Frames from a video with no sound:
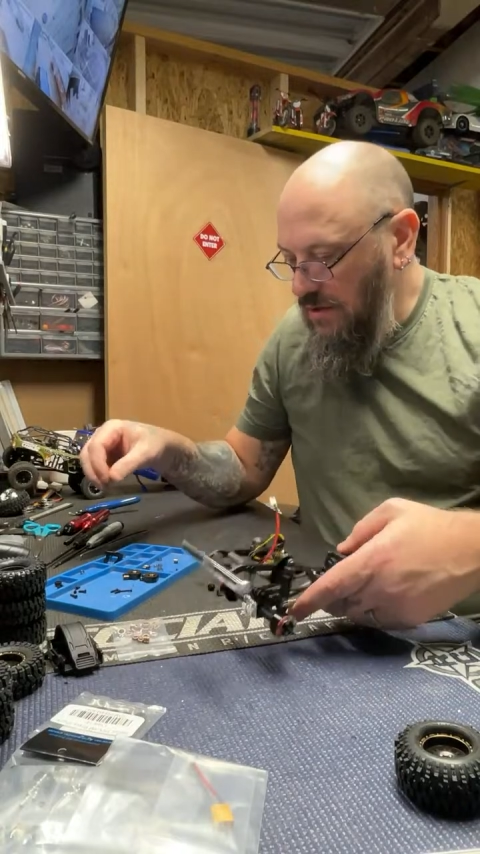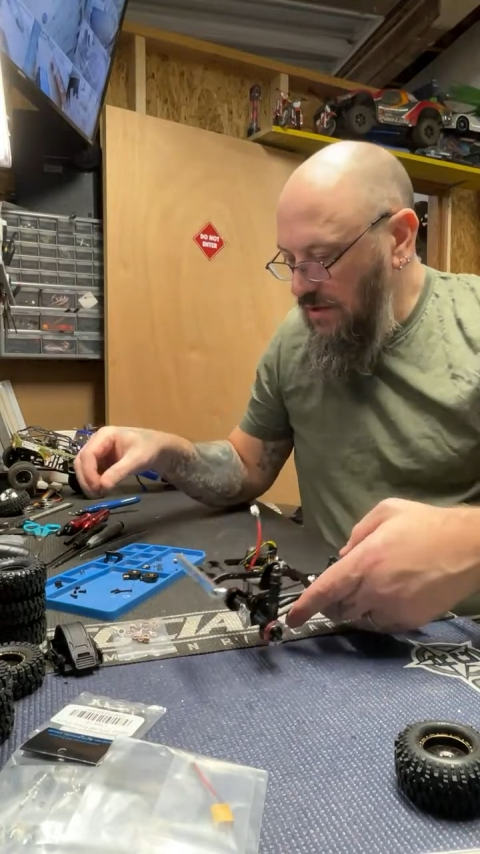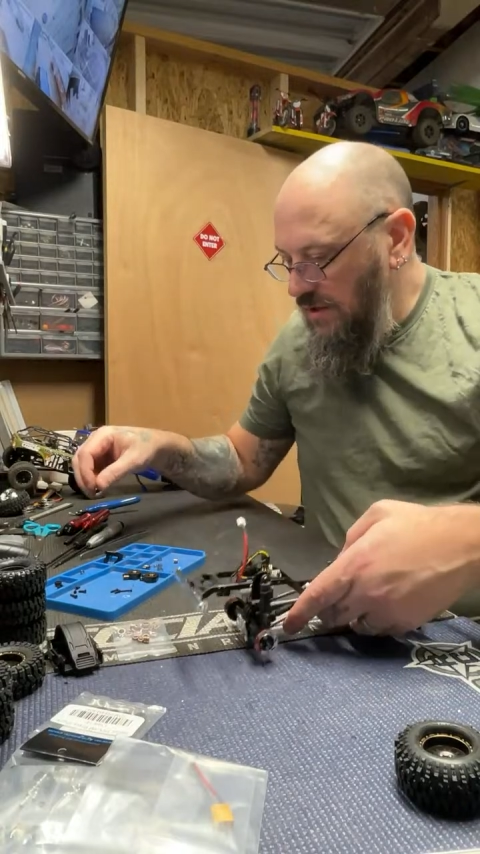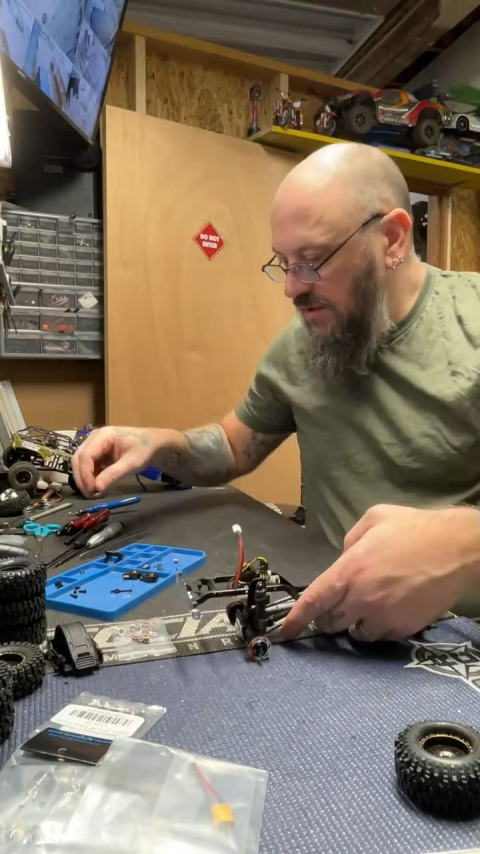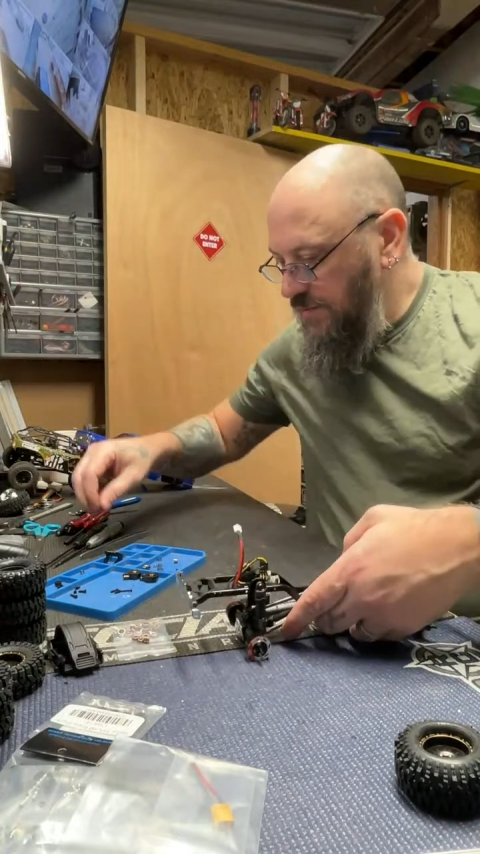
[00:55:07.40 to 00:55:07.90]

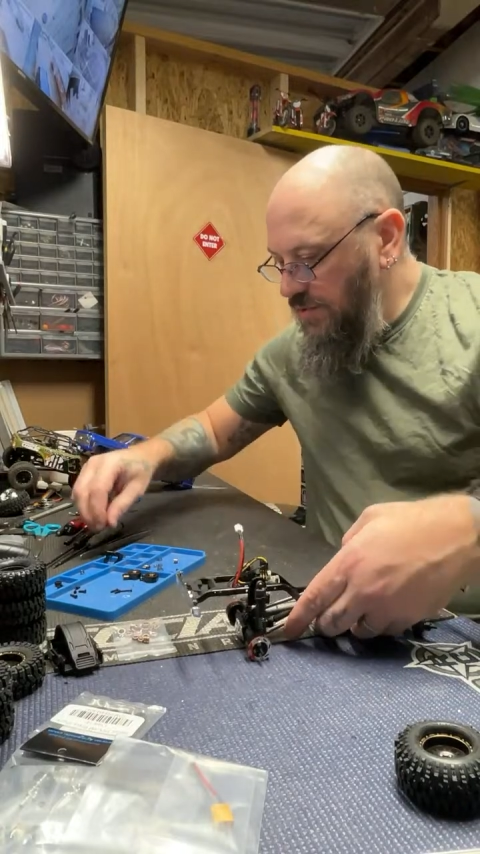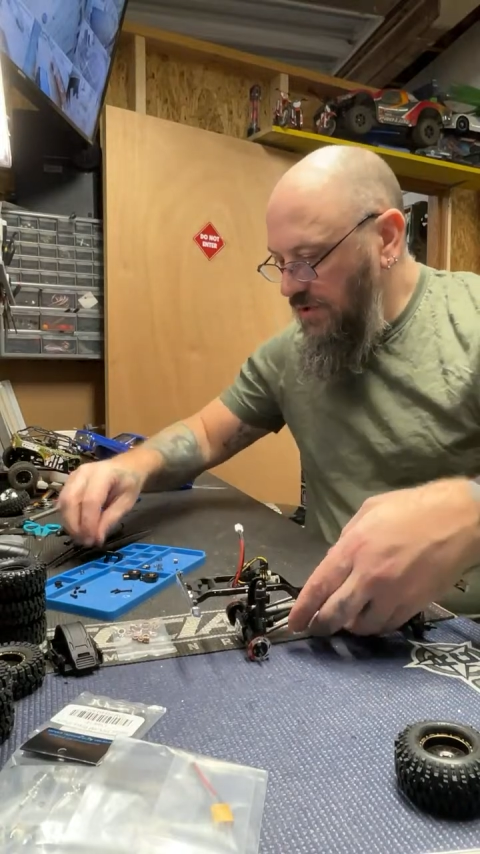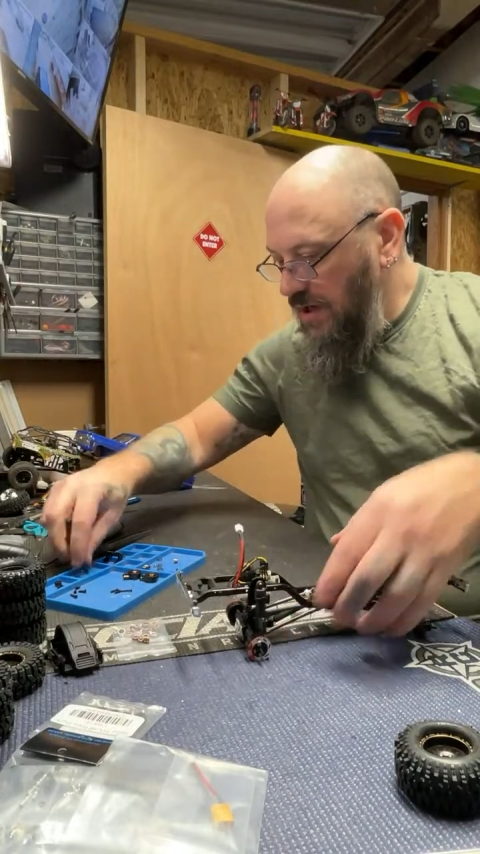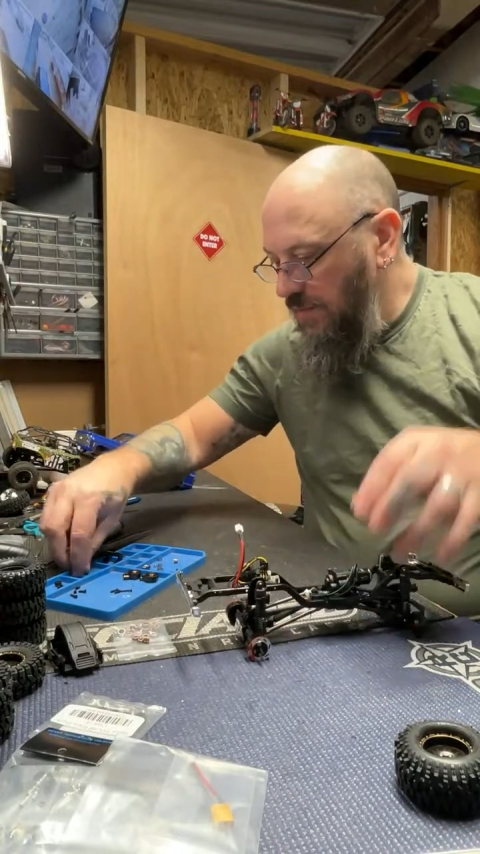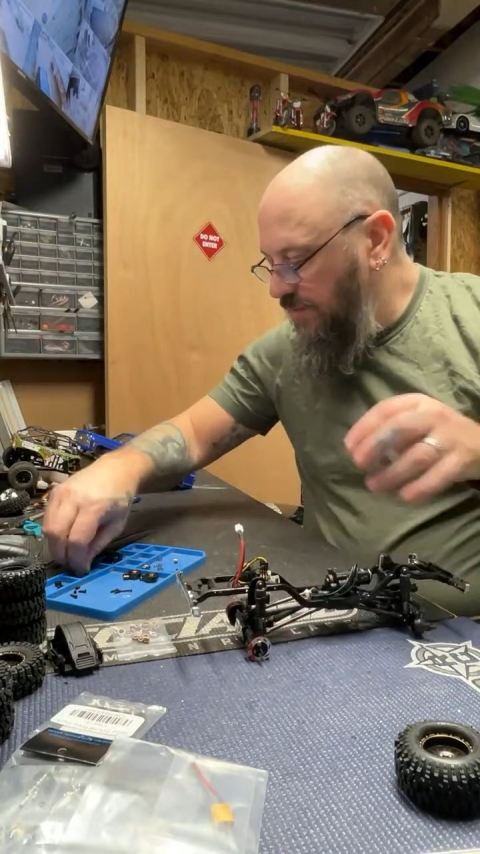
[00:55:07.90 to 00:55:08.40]
Let's put
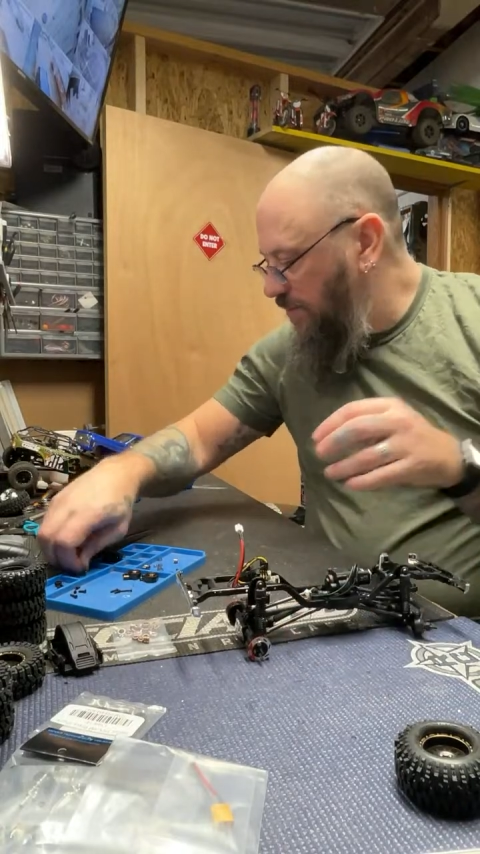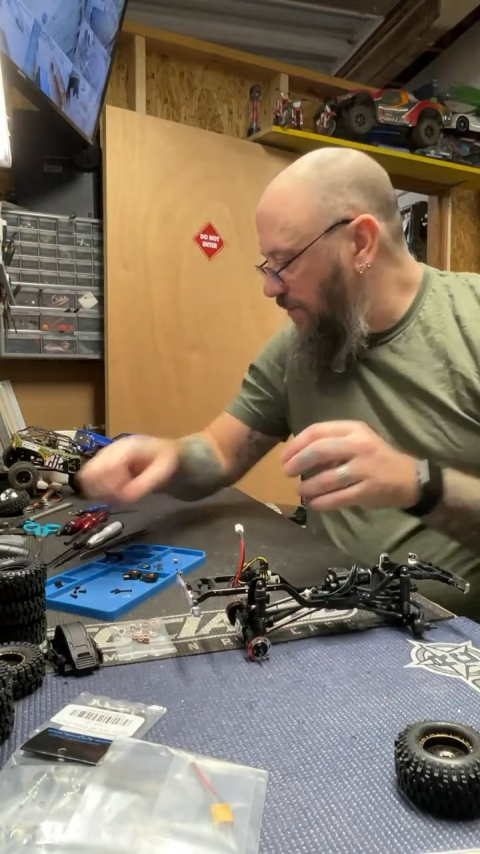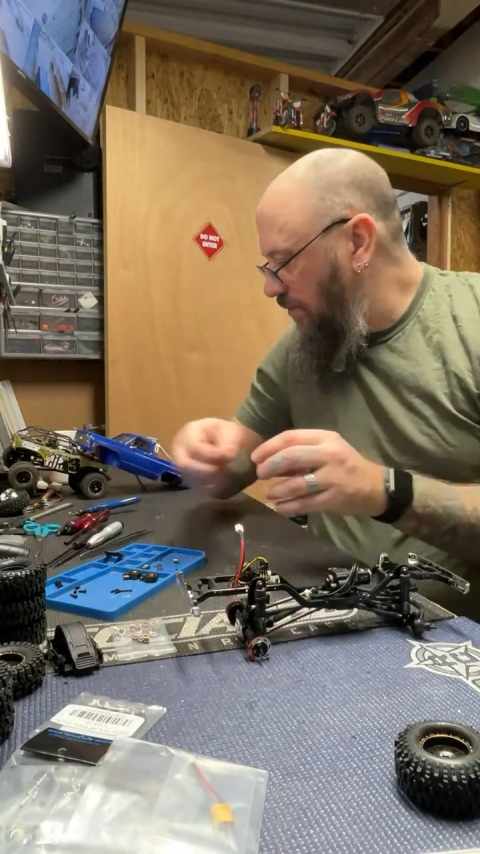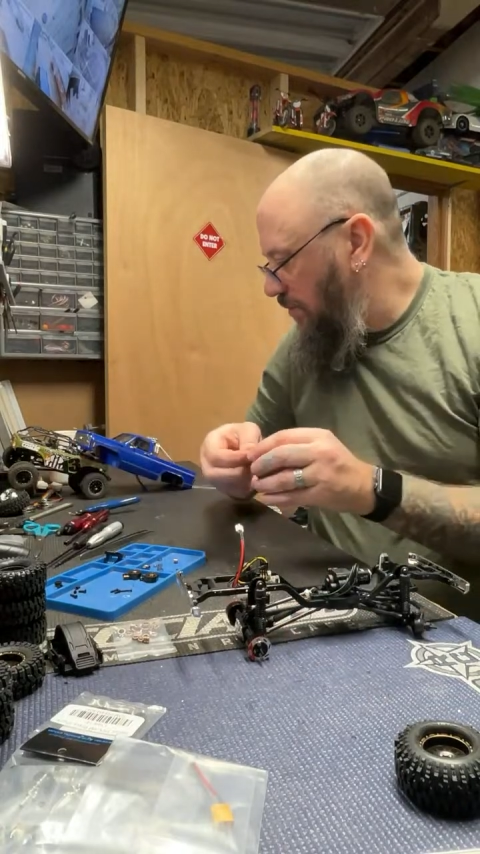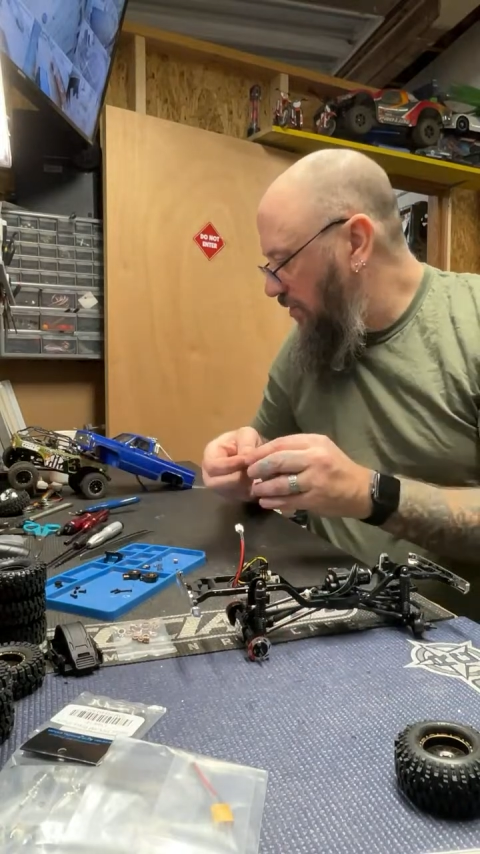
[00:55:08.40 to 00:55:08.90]
our
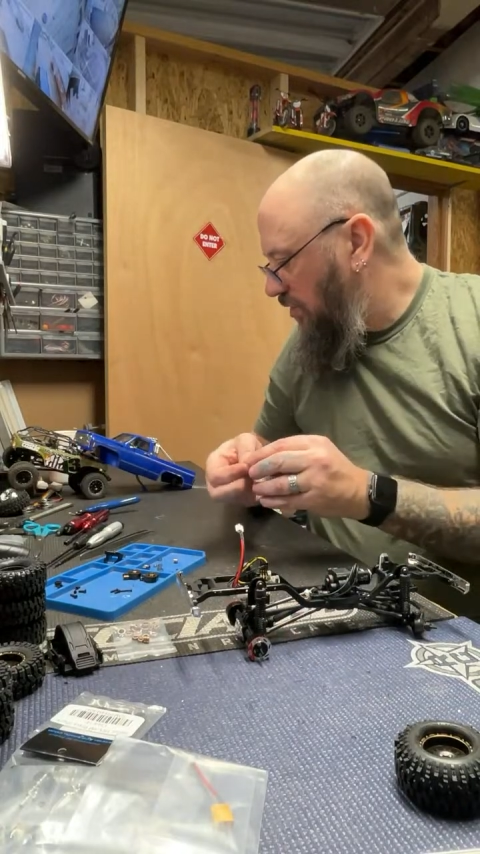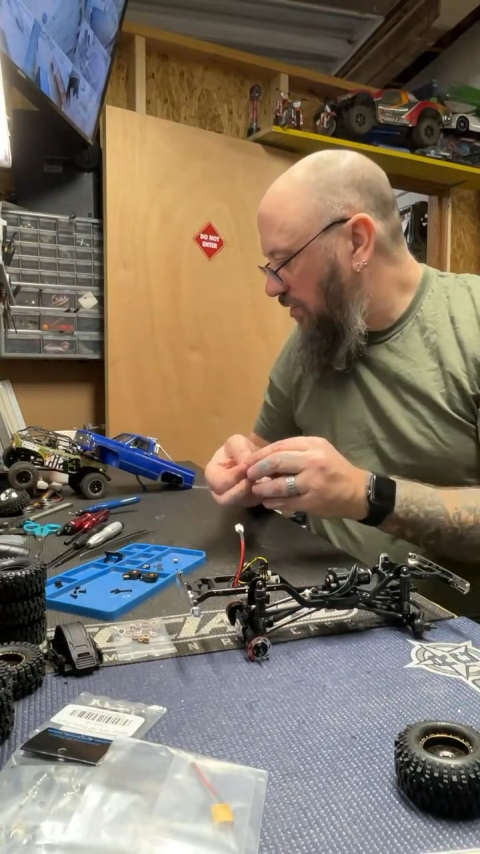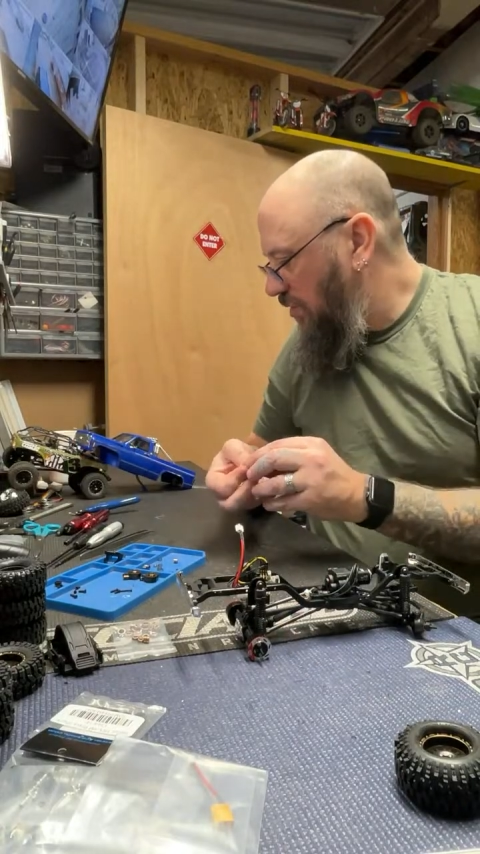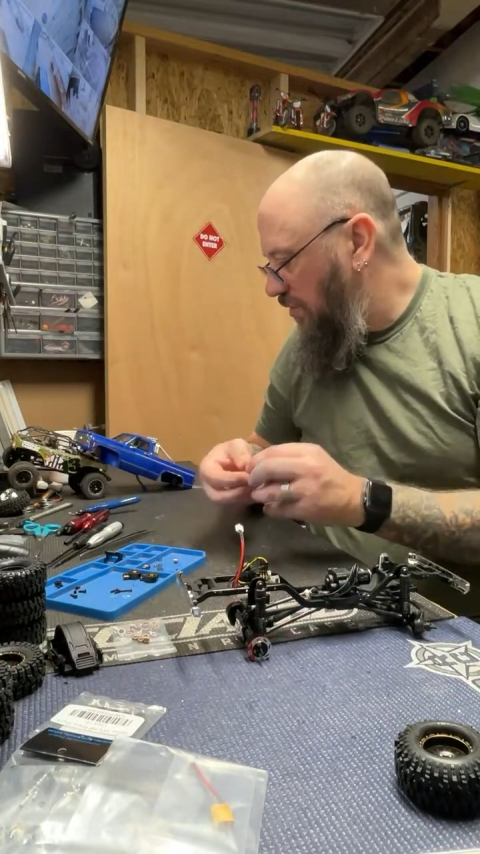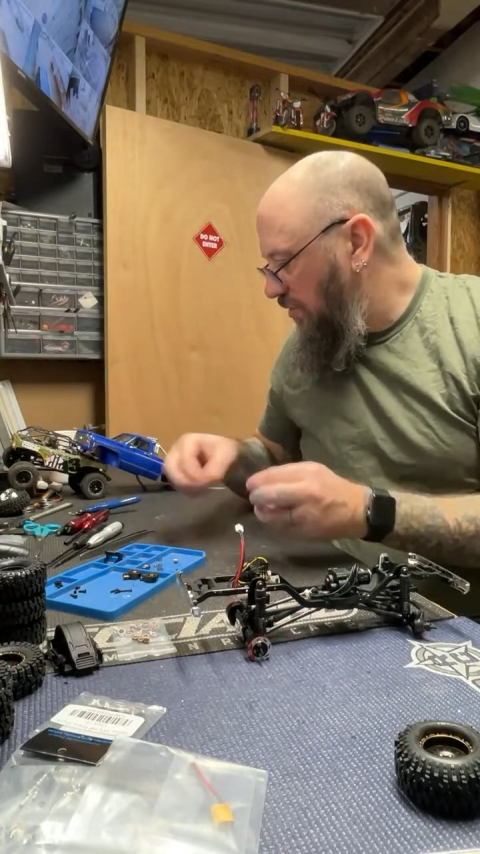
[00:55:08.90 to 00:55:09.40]

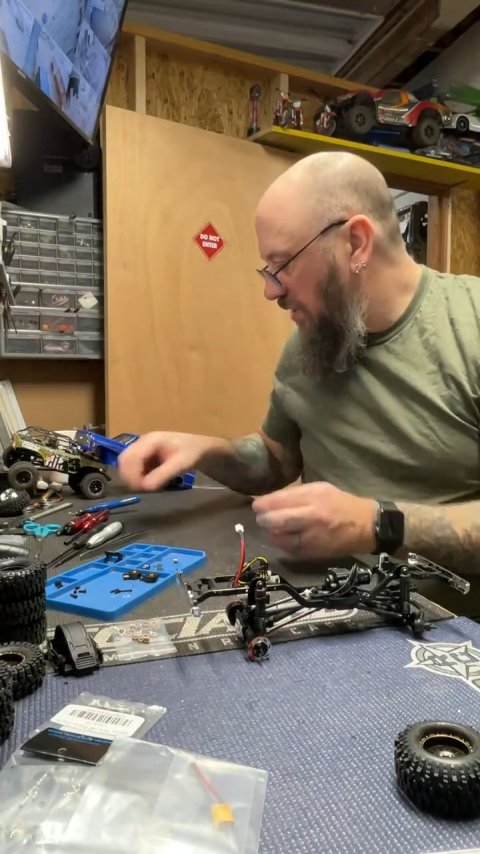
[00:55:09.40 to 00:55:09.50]
screws